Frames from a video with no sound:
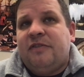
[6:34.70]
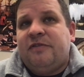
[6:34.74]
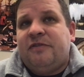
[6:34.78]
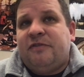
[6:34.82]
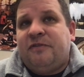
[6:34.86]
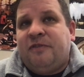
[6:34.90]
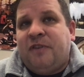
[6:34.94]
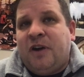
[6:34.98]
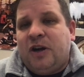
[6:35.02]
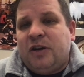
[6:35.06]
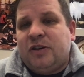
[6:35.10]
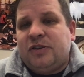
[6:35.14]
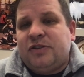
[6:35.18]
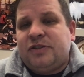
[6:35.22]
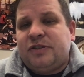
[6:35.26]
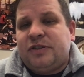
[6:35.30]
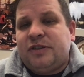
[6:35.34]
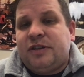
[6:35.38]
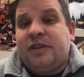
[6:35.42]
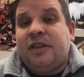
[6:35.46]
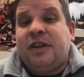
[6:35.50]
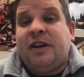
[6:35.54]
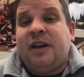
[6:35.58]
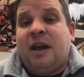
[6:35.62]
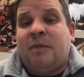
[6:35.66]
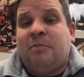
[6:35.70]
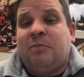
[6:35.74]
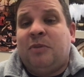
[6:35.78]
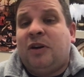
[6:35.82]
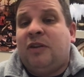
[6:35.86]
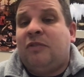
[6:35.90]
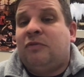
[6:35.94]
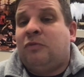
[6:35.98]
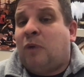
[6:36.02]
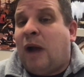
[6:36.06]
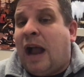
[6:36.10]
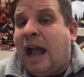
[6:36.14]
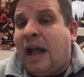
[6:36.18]
First, the number
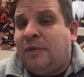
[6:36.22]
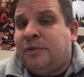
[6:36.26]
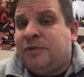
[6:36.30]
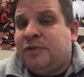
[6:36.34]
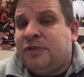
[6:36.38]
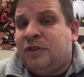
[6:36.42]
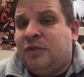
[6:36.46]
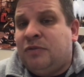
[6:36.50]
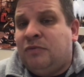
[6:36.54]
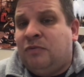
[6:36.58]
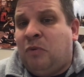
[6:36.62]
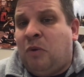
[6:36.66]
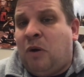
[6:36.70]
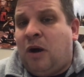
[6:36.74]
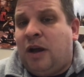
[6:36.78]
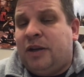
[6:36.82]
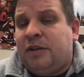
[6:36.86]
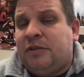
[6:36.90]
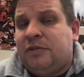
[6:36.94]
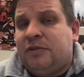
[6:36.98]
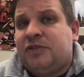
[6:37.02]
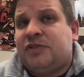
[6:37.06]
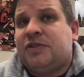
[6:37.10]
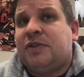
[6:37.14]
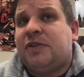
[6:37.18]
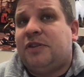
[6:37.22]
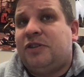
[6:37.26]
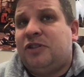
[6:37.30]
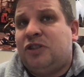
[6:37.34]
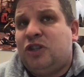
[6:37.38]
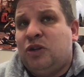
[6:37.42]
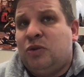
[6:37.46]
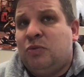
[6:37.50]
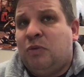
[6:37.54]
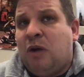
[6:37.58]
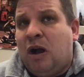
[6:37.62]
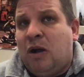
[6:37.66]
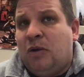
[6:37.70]
of rounds you've won, so the
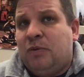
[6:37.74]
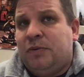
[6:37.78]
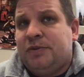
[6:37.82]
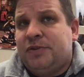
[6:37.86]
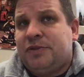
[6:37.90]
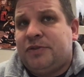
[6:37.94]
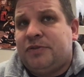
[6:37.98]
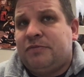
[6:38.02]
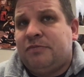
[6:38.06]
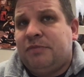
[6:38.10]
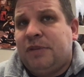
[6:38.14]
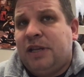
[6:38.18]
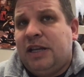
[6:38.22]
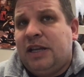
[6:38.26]
2 O's.